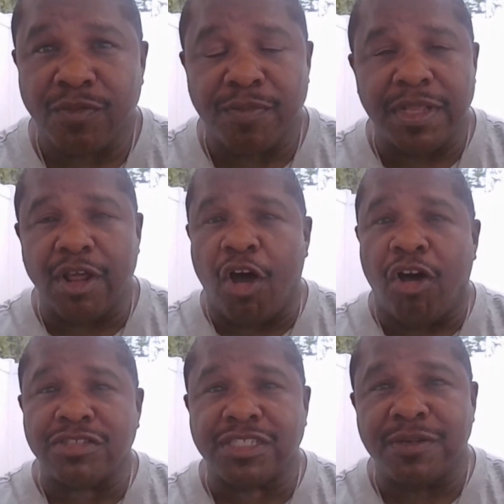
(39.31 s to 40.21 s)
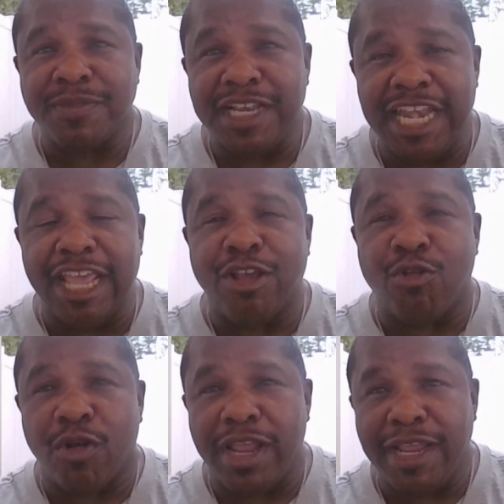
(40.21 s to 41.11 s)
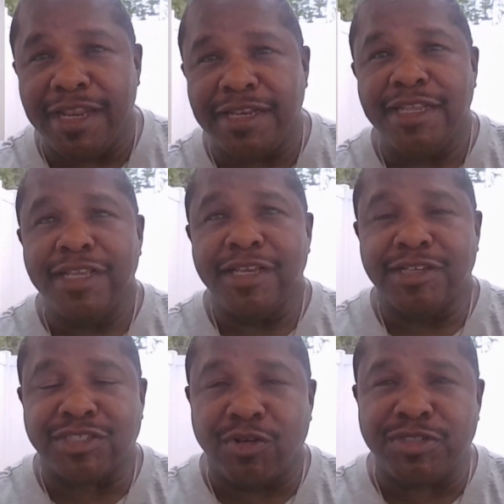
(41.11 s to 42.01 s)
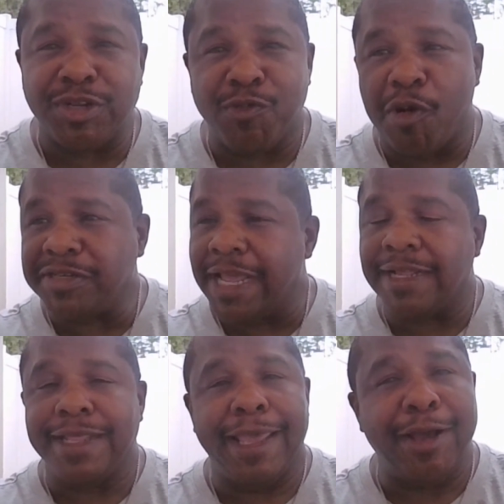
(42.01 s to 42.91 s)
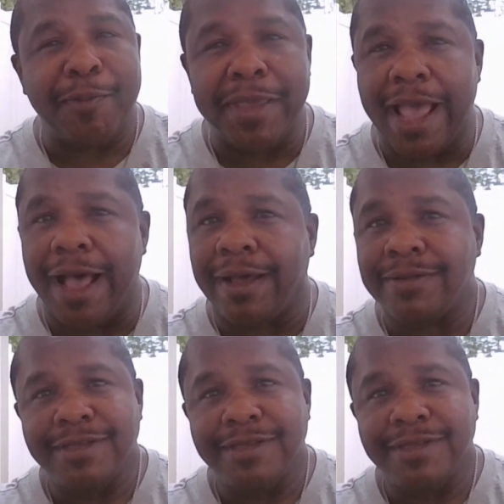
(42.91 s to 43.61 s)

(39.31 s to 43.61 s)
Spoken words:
been awesome. Nick Green, associate work down there, helped me out.